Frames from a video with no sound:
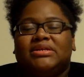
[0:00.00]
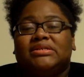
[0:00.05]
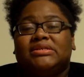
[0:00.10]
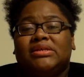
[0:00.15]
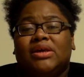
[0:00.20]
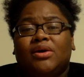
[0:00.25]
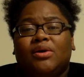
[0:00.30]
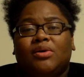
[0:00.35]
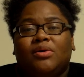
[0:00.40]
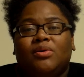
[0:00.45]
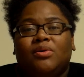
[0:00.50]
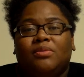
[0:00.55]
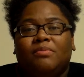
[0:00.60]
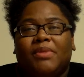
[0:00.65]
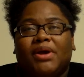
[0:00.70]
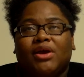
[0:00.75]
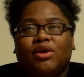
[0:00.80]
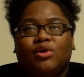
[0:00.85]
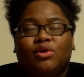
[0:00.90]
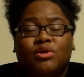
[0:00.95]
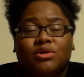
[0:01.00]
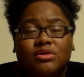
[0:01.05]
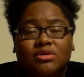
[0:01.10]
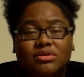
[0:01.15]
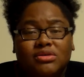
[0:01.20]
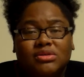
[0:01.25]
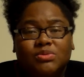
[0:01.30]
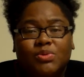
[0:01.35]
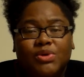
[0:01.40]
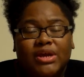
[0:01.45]
So my
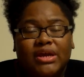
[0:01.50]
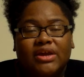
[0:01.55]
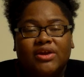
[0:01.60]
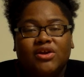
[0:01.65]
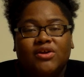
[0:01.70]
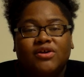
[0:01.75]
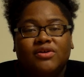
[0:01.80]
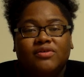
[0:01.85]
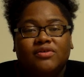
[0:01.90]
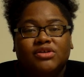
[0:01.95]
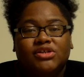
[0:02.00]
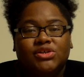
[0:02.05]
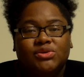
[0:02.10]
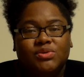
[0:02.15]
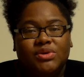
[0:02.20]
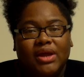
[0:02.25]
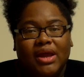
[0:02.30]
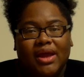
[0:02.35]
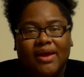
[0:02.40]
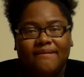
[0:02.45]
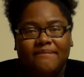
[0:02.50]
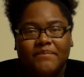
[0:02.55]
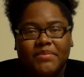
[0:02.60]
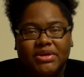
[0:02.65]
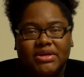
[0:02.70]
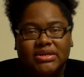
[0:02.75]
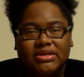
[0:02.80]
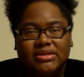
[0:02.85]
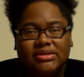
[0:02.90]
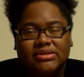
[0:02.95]
girls were here 2.5
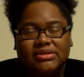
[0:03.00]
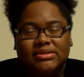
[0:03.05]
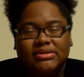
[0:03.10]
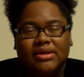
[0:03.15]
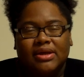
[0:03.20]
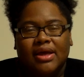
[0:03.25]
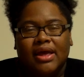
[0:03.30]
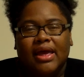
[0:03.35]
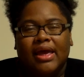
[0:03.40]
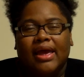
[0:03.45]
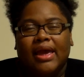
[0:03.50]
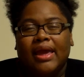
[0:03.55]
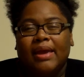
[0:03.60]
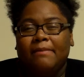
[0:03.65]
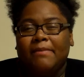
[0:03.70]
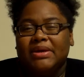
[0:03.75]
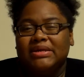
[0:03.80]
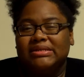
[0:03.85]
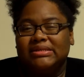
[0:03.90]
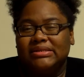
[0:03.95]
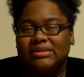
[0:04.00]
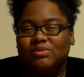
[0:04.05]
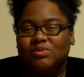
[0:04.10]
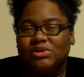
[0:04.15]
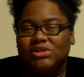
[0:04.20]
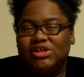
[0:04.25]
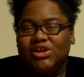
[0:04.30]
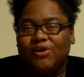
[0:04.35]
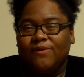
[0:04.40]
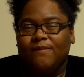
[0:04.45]
months, and my
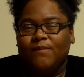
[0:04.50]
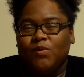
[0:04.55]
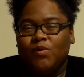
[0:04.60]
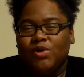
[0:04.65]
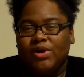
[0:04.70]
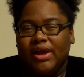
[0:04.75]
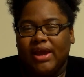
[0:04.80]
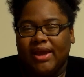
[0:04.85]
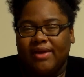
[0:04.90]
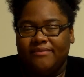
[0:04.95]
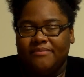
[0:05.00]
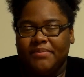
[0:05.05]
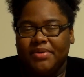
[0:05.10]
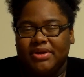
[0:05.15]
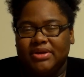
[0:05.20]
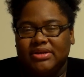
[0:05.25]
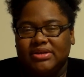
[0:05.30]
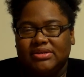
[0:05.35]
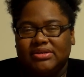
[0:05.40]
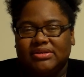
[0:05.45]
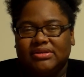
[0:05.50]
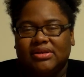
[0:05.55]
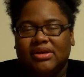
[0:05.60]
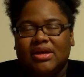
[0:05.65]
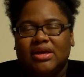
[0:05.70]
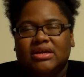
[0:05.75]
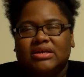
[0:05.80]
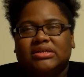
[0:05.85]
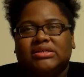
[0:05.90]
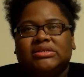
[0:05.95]
son was here 4.5 months.
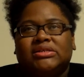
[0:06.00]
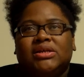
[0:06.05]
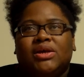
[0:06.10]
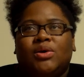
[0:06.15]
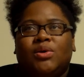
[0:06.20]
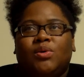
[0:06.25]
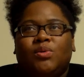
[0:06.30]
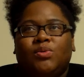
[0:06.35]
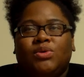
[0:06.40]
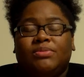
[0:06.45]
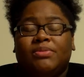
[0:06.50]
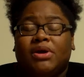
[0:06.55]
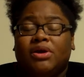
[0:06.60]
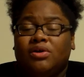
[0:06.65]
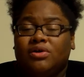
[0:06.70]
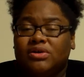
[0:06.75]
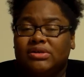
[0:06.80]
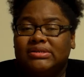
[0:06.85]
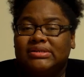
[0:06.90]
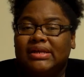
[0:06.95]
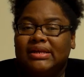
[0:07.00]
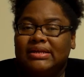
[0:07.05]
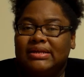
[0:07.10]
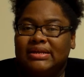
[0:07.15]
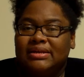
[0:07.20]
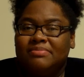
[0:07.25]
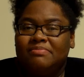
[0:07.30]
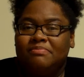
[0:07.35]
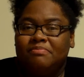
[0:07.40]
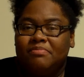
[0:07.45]
So with my girls, they
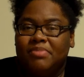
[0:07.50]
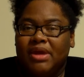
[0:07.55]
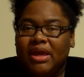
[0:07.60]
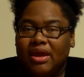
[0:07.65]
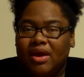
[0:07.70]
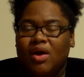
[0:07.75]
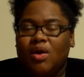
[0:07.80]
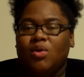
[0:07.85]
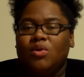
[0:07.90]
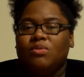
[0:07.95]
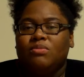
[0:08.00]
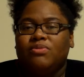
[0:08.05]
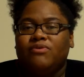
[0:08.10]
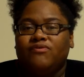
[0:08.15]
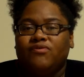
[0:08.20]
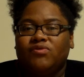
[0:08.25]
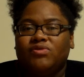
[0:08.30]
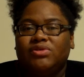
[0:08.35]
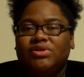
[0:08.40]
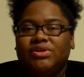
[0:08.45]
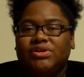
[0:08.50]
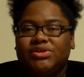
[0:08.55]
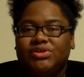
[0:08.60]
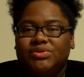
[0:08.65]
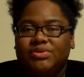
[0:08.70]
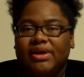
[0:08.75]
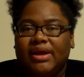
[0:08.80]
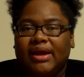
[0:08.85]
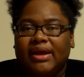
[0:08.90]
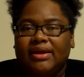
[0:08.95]
did get home before their
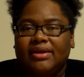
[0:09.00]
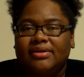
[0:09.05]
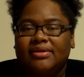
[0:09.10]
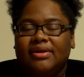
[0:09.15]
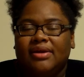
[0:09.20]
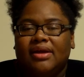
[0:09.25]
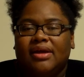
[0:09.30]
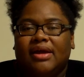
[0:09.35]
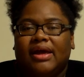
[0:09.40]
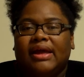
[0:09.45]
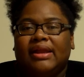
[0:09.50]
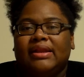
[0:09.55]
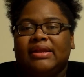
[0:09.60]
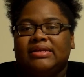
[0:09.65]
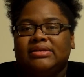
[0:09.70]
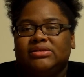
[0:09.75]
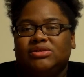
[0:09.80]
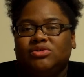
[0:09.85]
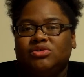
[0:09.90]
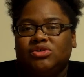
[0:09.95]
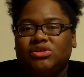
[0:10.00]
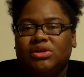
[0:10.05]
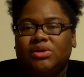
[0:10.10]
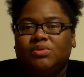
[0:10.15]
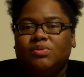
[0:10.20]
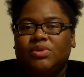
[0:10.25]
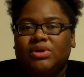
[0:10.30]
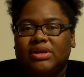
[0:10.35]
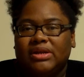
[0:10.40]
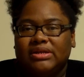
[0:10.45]
due date, and that's
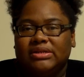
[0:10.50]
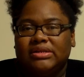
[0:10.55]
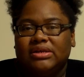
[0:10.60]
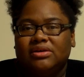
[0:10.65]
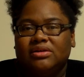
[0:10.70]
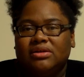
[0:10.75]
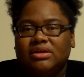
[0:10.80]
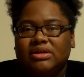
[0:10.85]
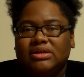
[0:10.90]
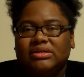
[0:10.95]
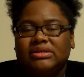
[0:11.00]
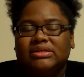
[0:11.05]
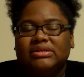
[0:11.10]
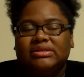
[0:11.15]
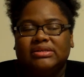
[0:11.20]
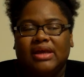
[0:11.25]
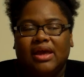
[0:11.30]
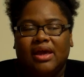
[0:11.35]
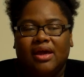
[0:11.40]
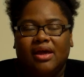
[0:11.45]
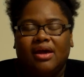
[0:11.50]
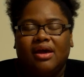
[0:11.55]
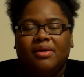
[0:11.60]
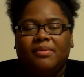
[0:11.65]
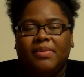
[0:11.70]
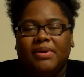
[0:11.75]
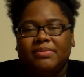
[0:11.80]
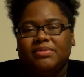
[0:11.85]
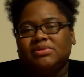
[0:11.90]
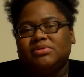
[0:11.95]
usually what they tell us, is that
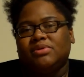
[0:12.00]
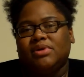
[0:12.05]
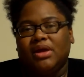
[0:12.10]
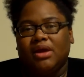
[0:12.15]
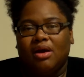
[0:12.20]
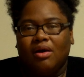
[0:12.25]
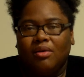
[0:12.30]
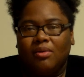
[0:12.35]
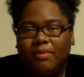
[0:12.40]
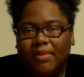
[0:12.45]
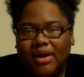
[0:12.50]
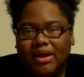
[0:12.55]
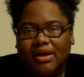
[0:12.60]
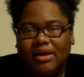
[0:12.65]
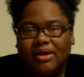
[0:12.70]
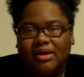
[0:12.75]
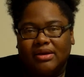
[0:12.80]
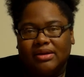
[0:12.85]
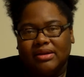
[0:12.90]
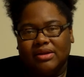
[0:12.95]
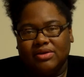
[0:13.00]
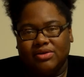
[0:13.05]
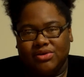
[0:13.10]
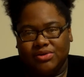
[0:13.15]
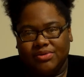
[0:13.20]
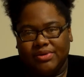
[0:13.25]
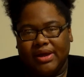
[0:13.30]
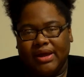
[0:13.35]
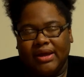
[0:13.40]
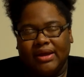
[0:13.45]
our babies will get home by their
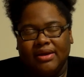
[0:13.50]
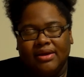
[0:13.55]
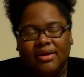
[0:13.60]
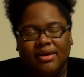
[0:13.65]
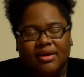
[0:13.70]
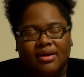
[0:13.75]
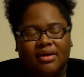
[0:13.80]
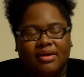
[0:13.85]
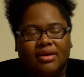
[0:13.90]
due date.